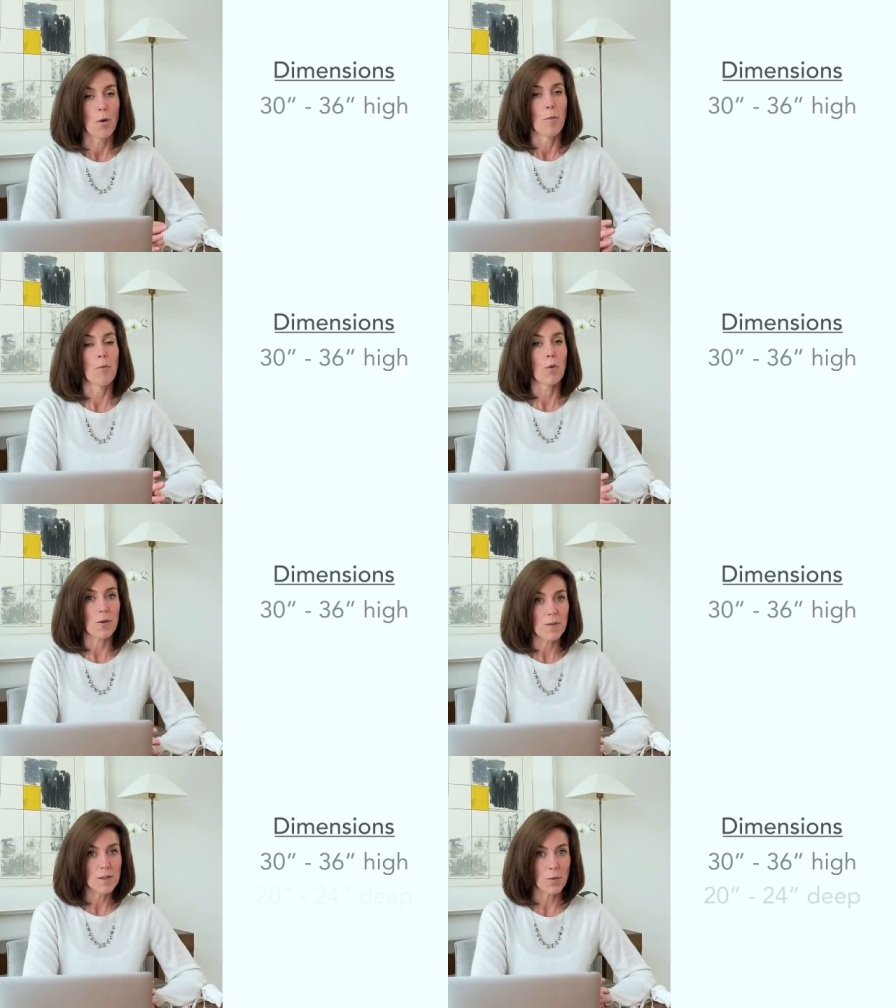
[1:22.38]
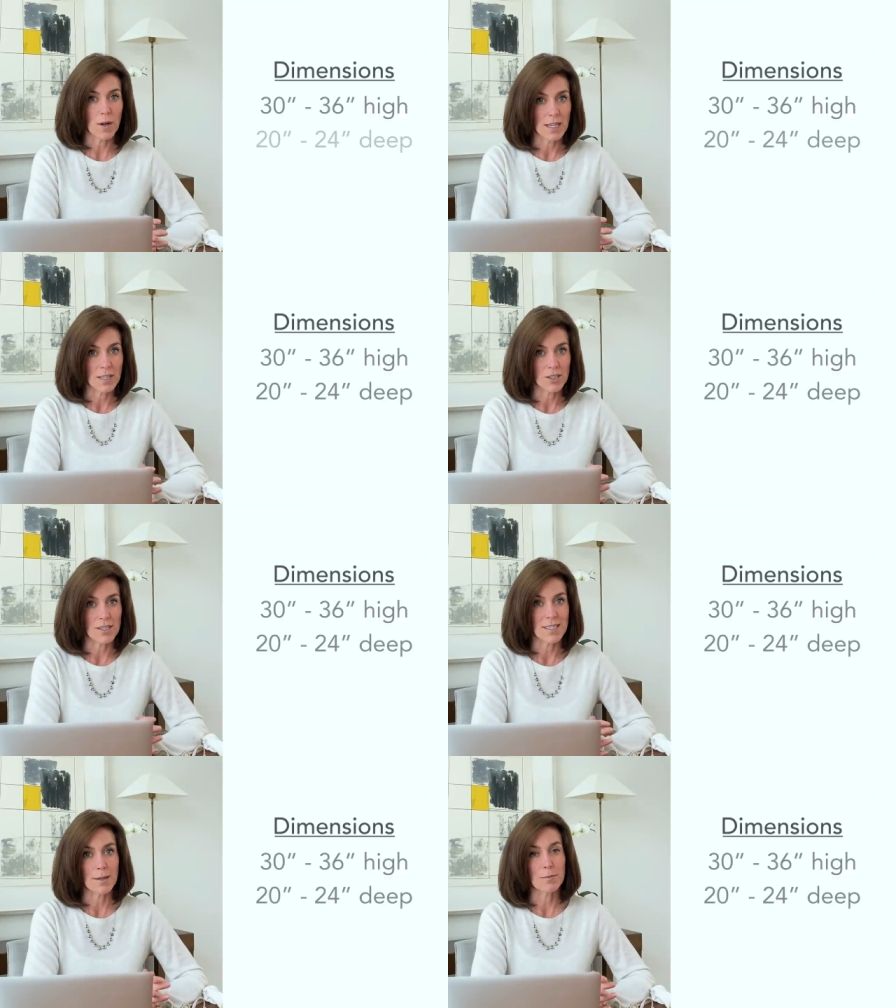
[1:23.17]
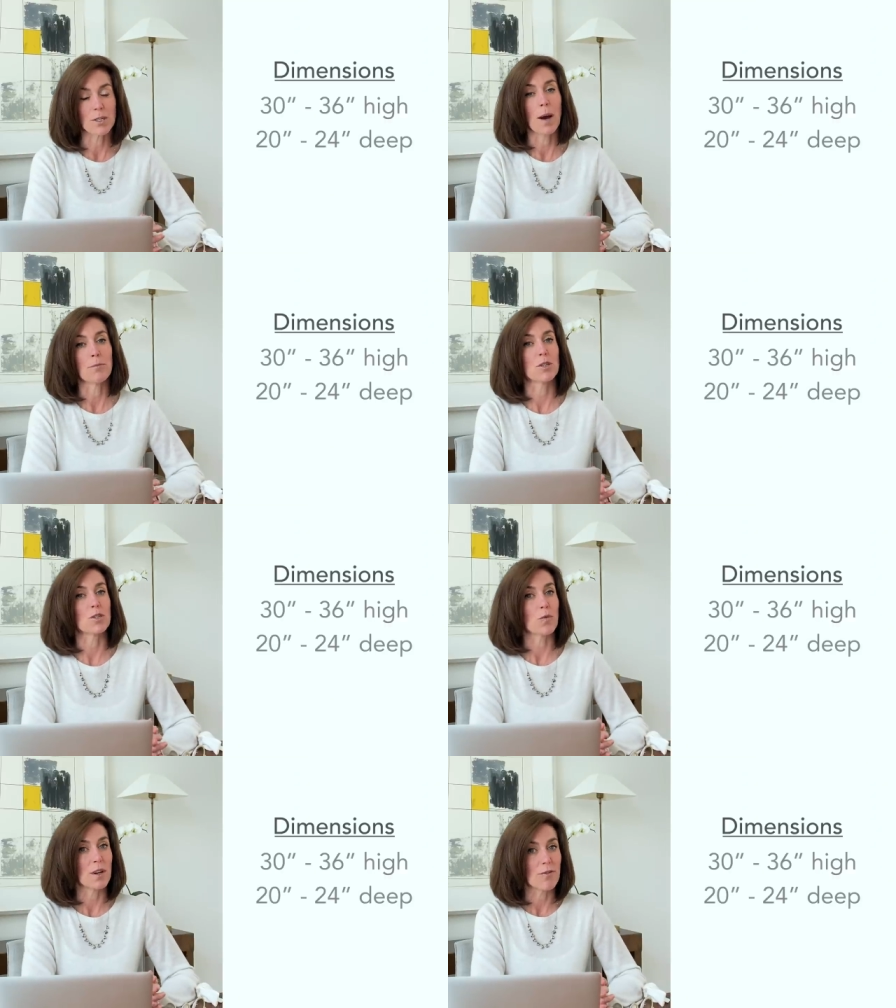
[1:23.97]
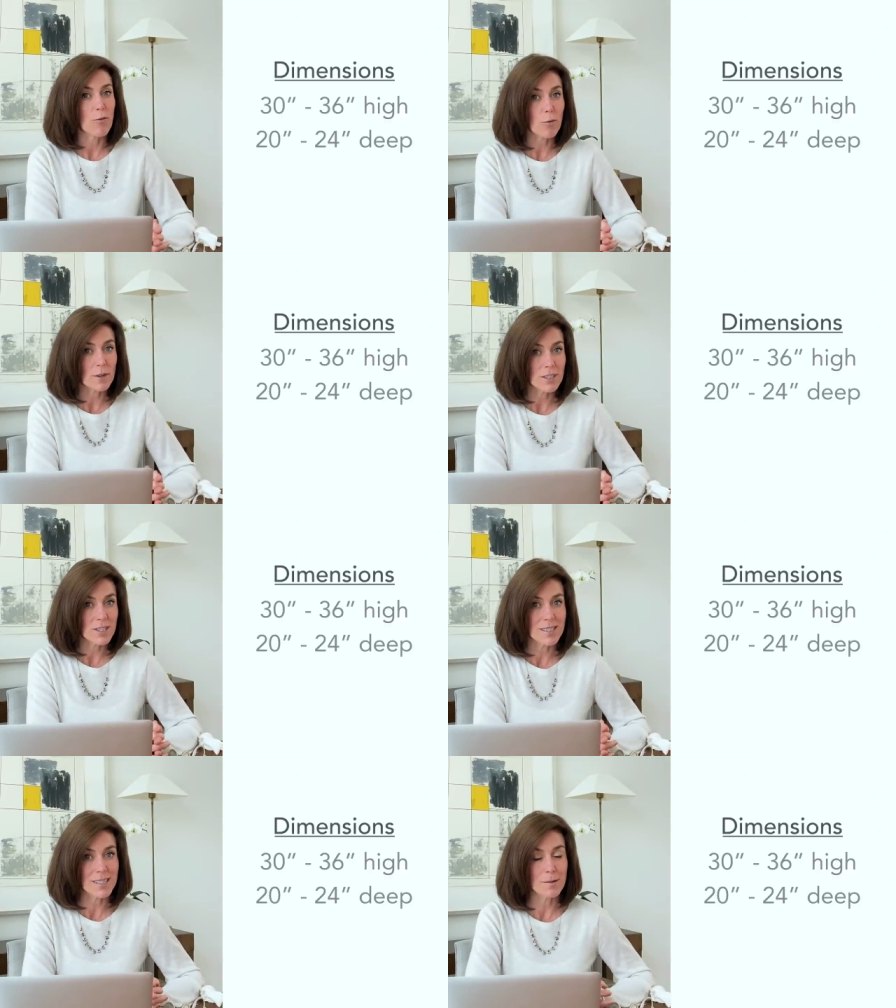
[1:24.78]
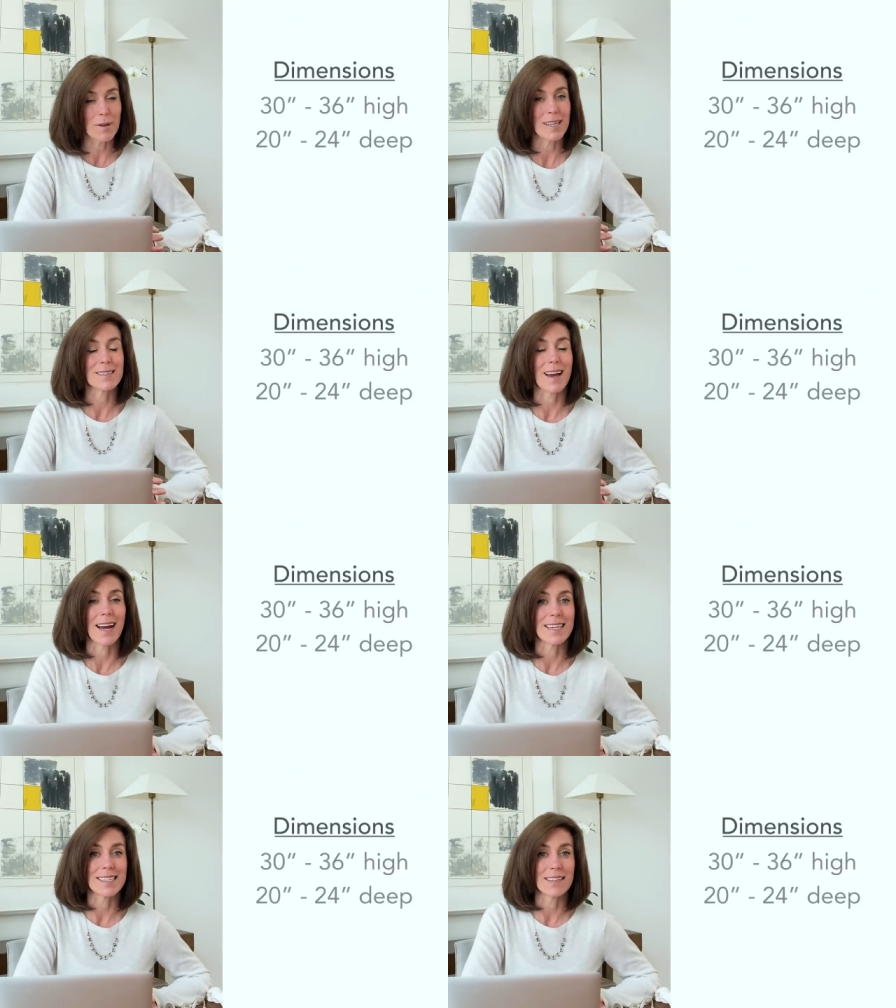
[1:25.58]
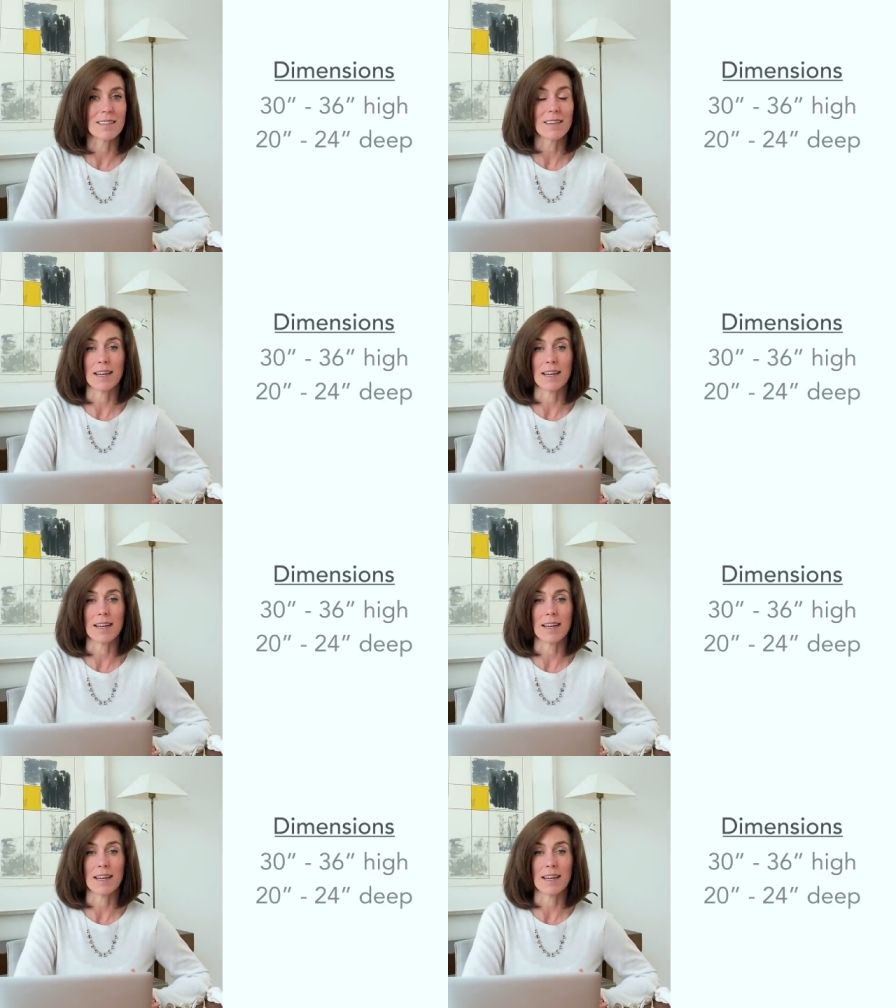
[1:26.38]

More than twenty inches deep to up to twenty-four inches deep is ideal.